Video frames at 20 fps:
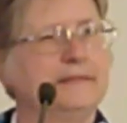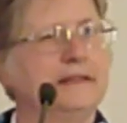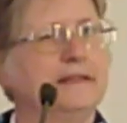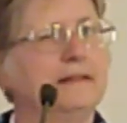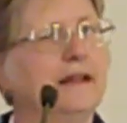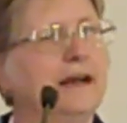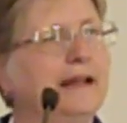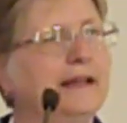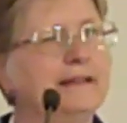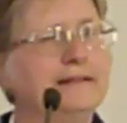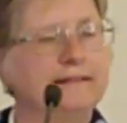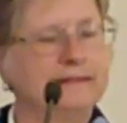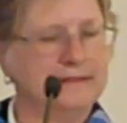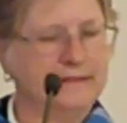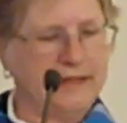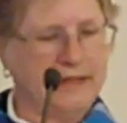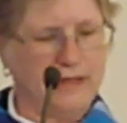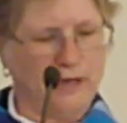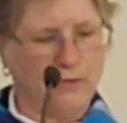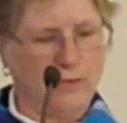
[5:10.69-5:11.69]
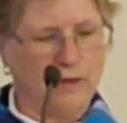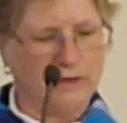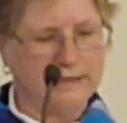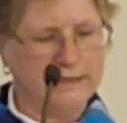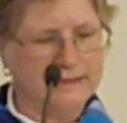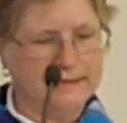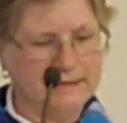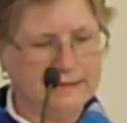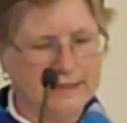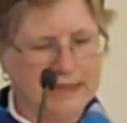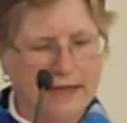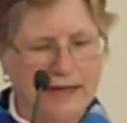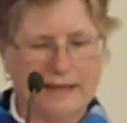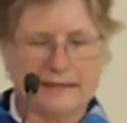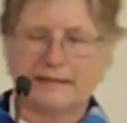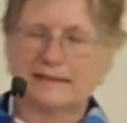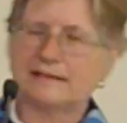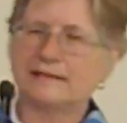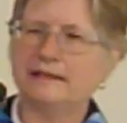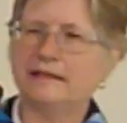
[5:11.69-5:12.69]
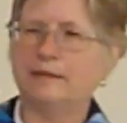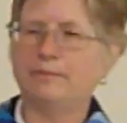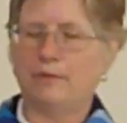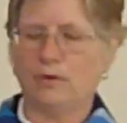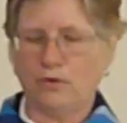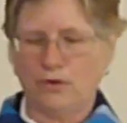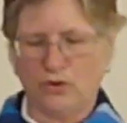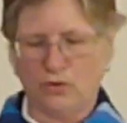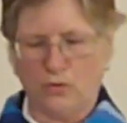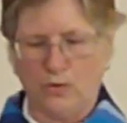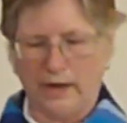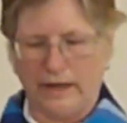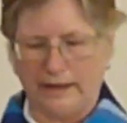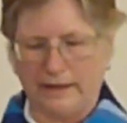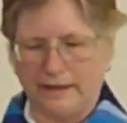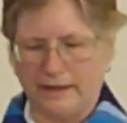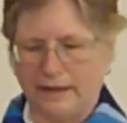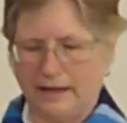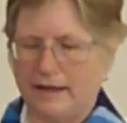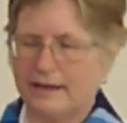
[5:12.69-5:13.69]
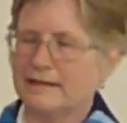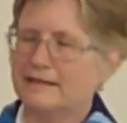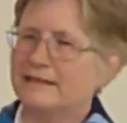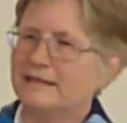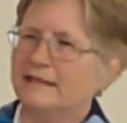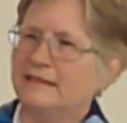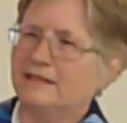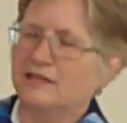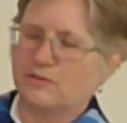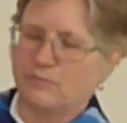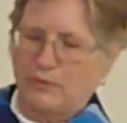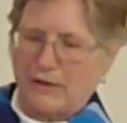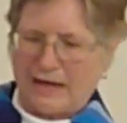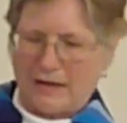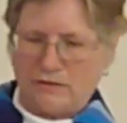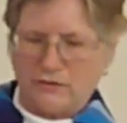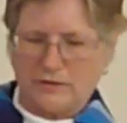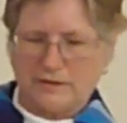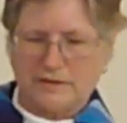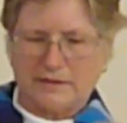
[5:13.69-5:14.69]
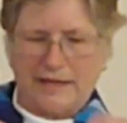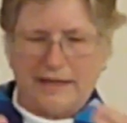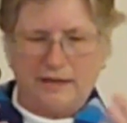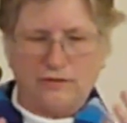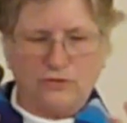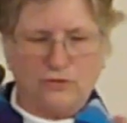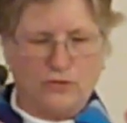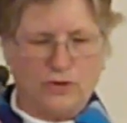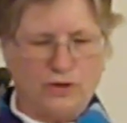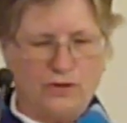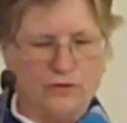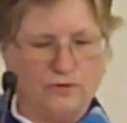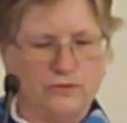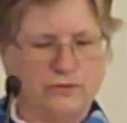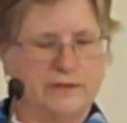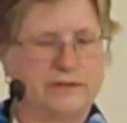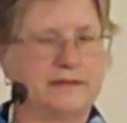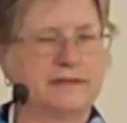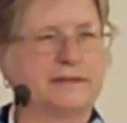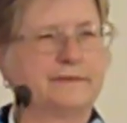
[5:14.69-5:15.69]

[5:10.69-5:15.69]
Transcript: Night and day, while he's asleep or awake, the seed sprouts and grows.